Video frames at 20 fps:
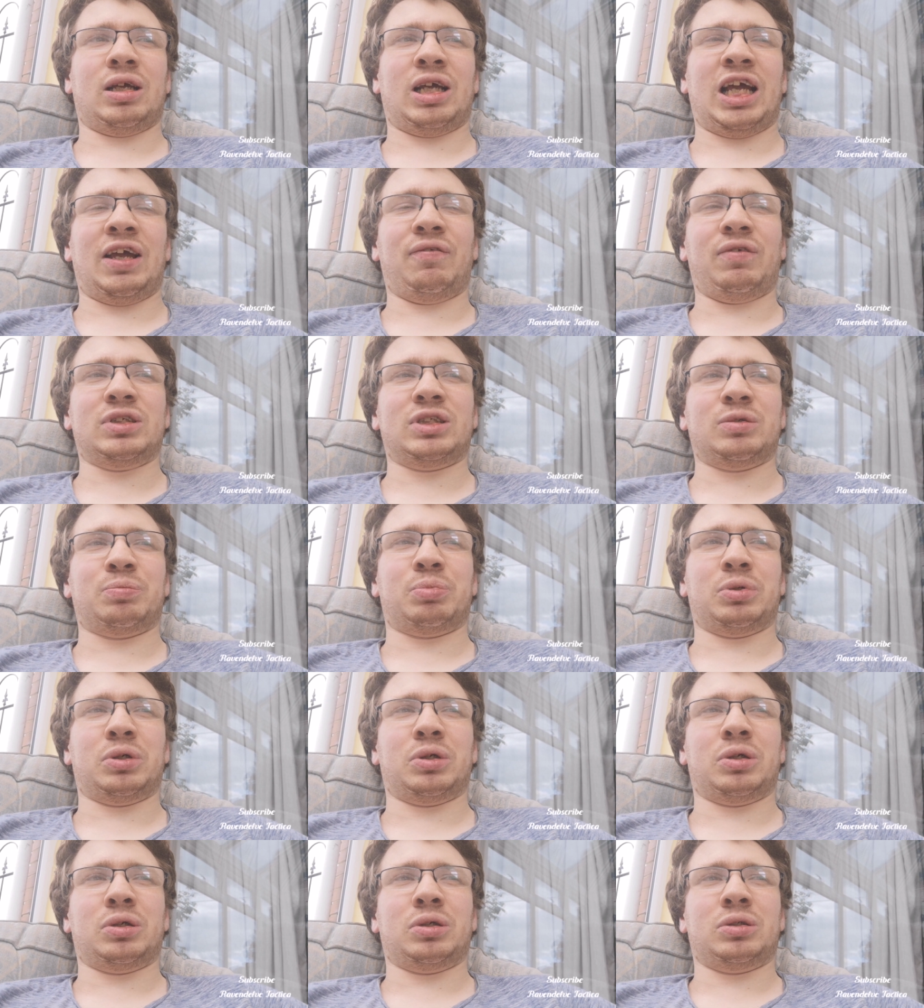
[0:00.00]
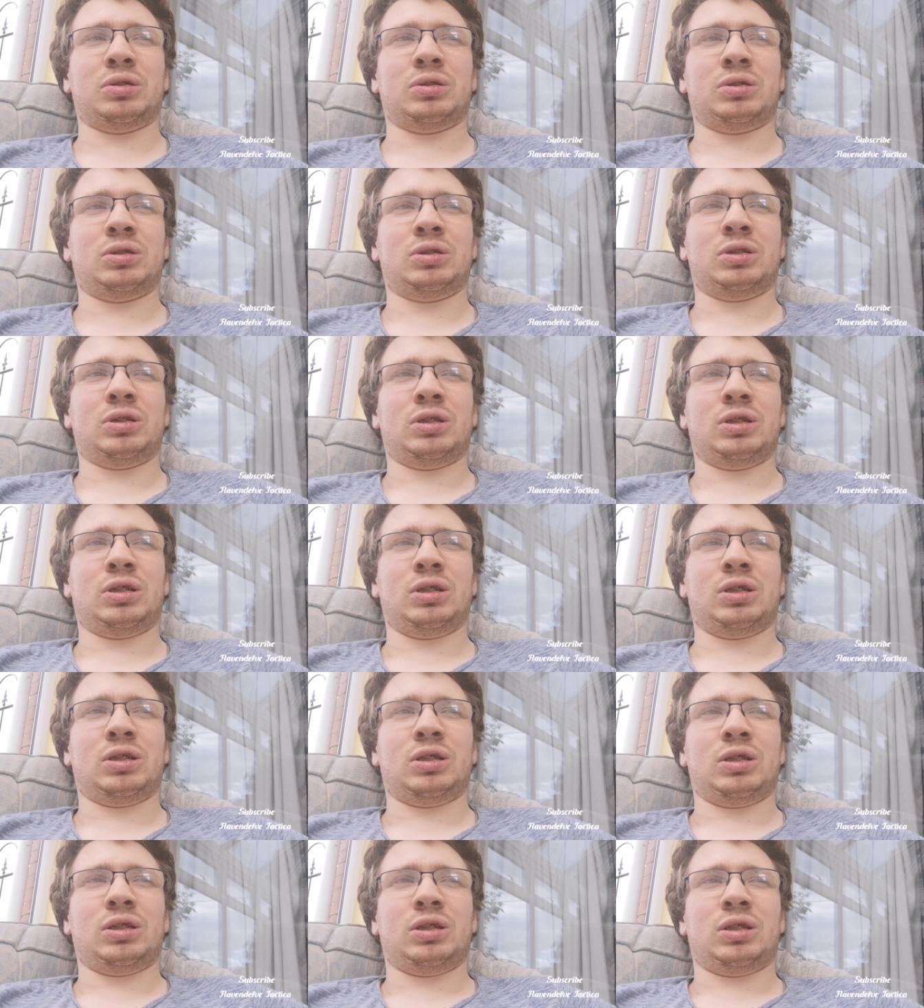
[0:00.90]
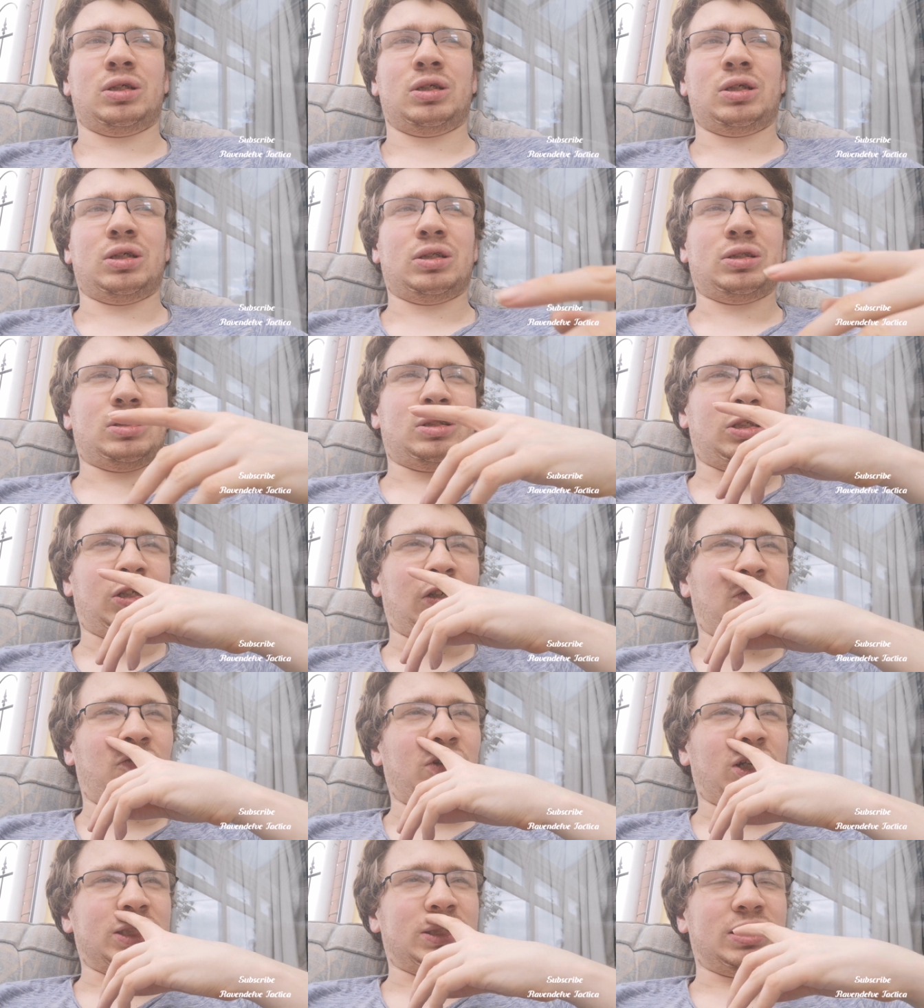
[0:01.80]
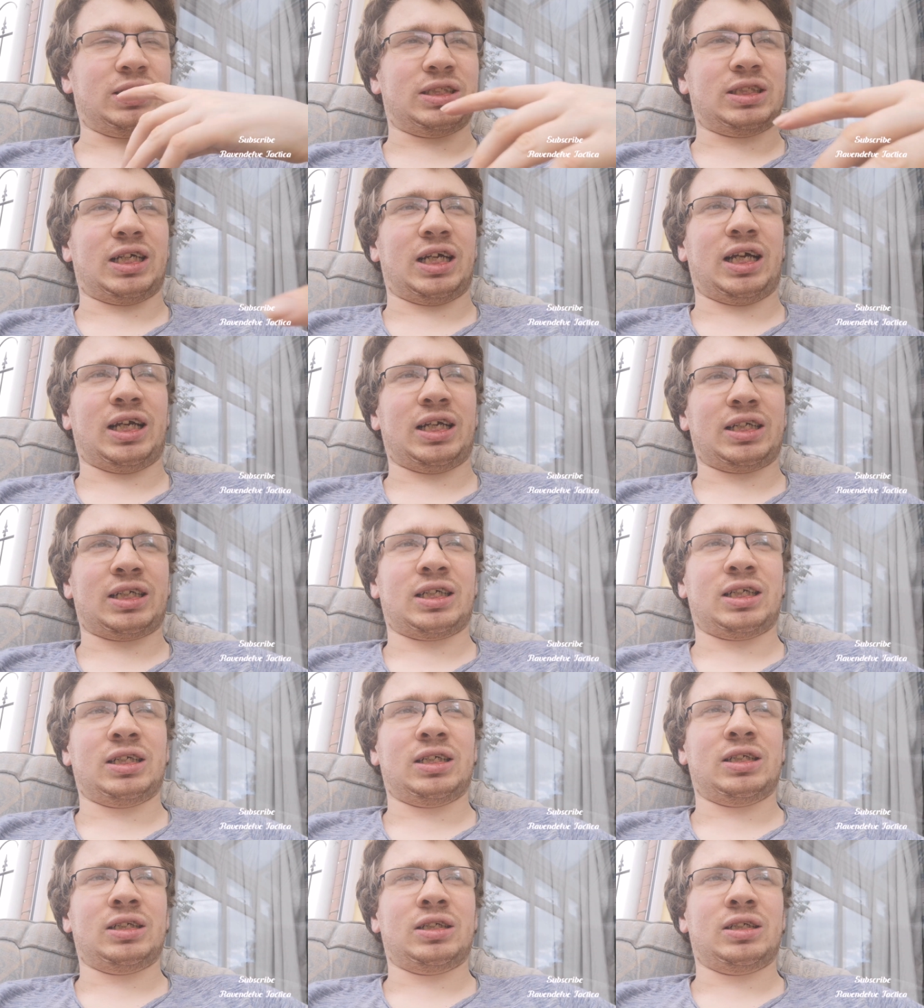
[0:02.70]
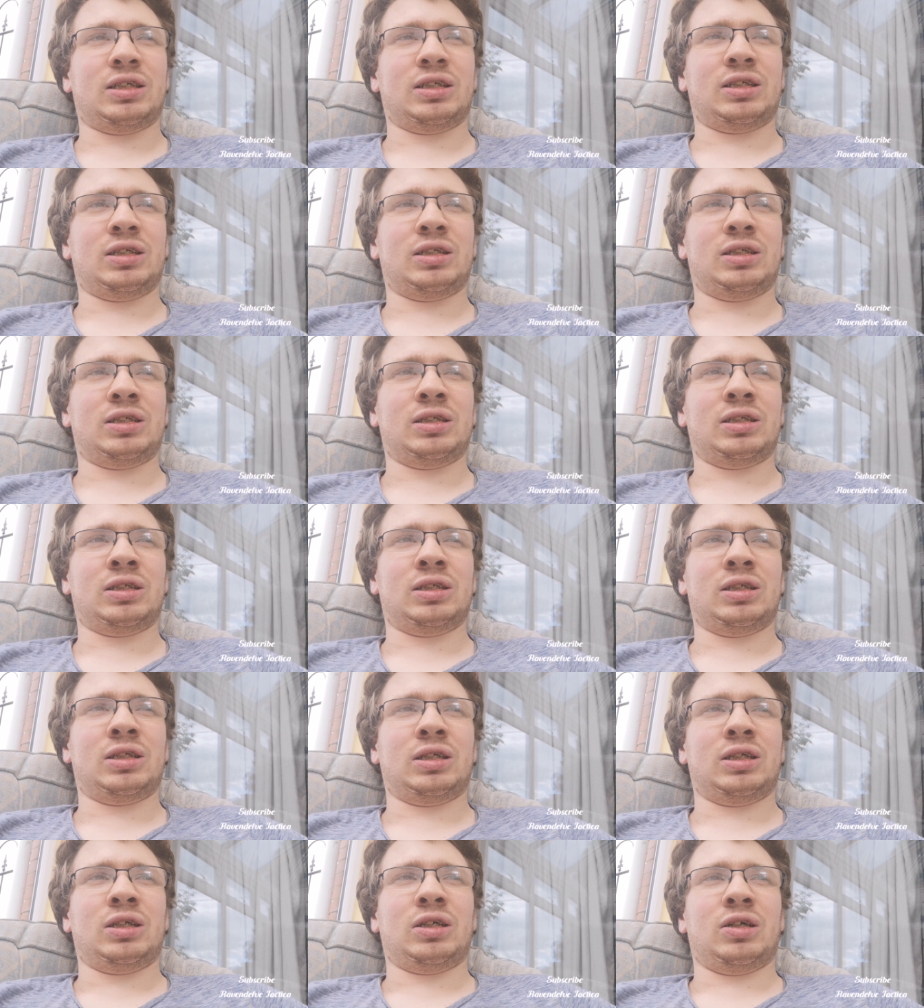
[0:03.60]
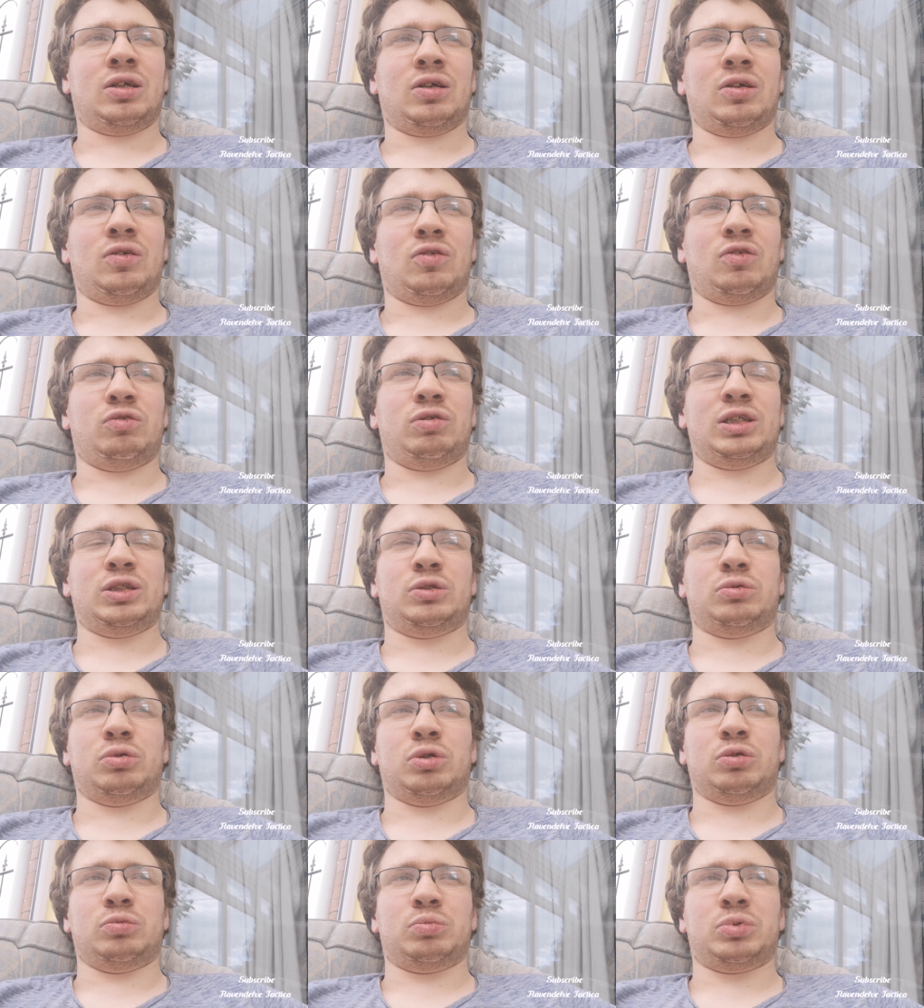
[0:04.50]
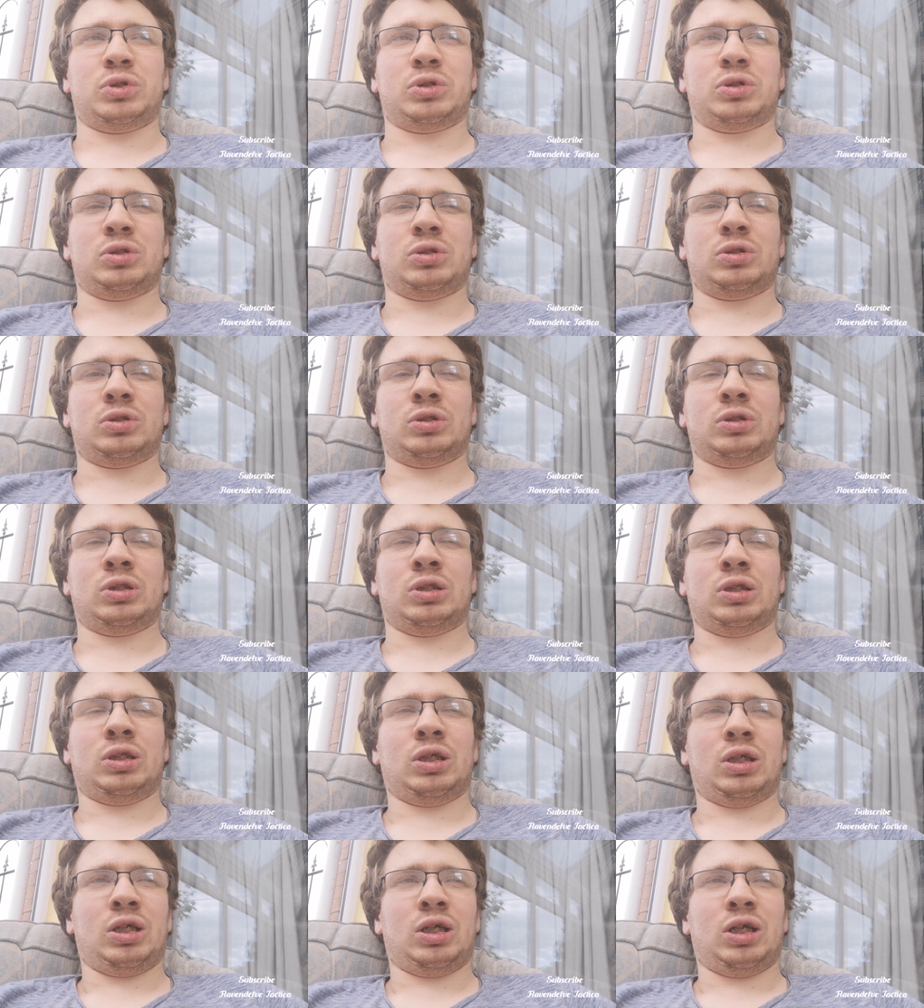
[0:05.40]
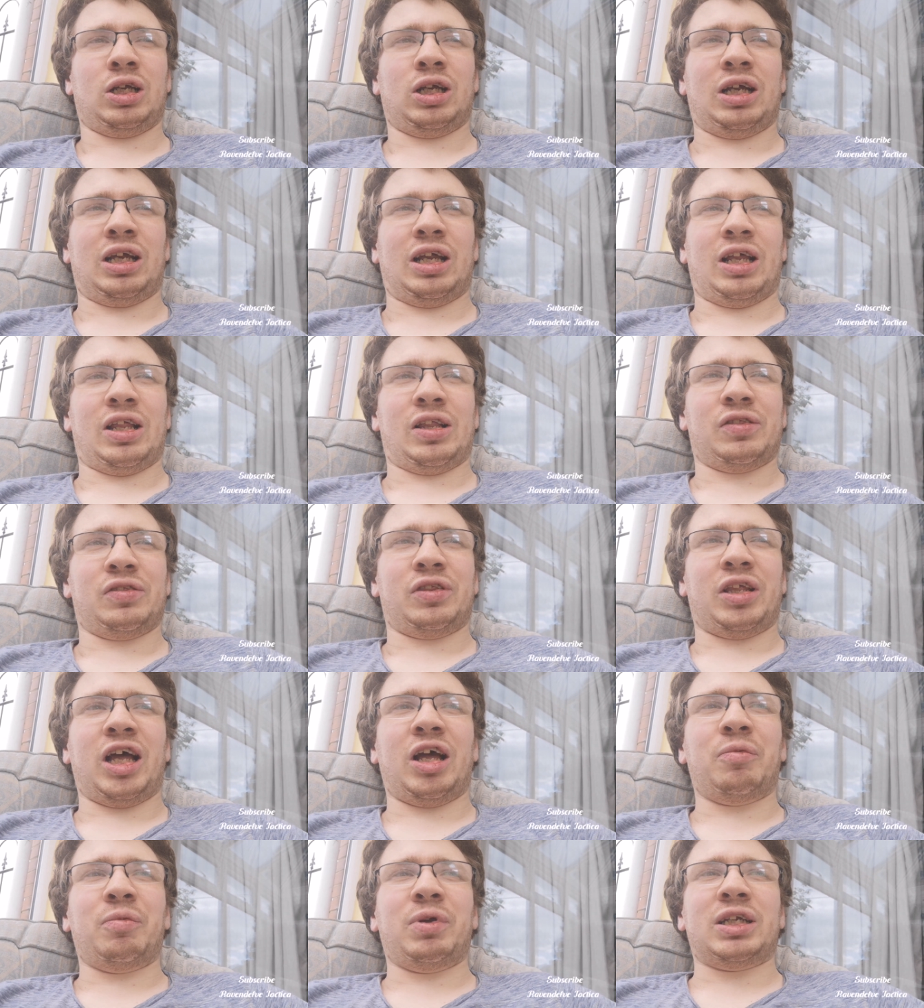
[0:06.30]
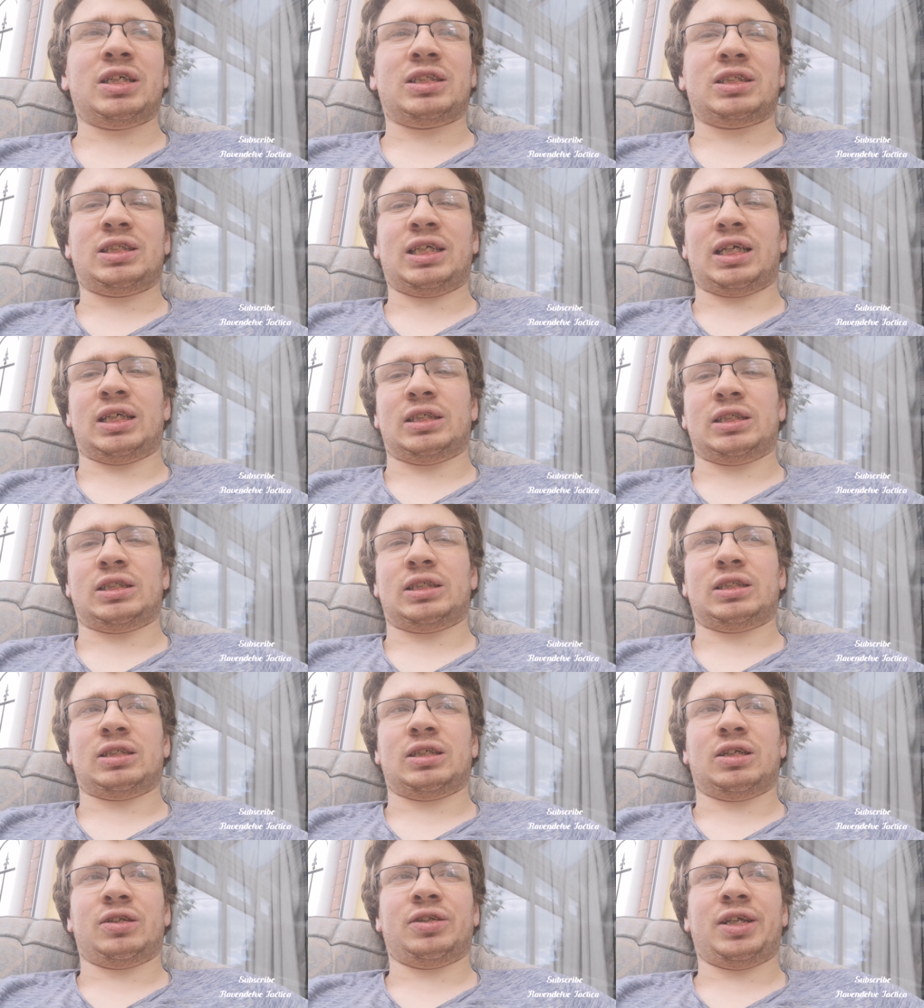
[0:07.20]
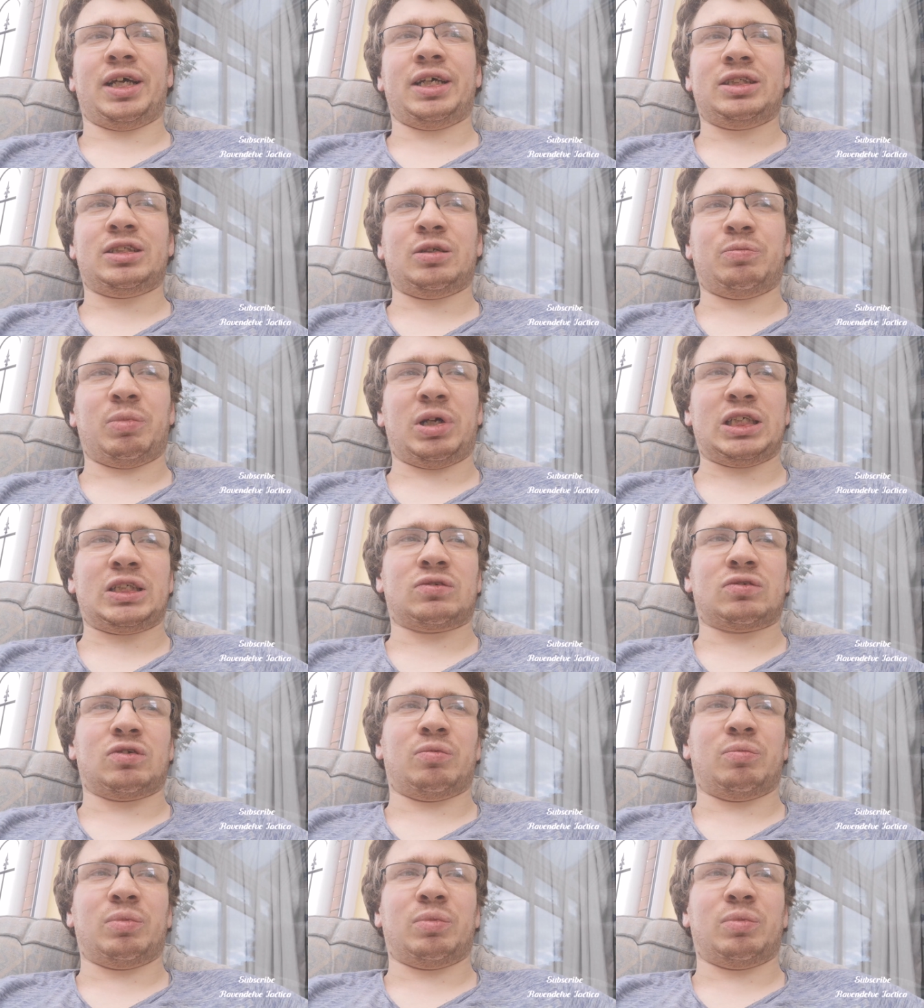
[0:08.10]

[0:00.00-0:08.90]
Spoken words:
Heavy support. 2 fast attack. 3 troops. That makes sense. That's a mask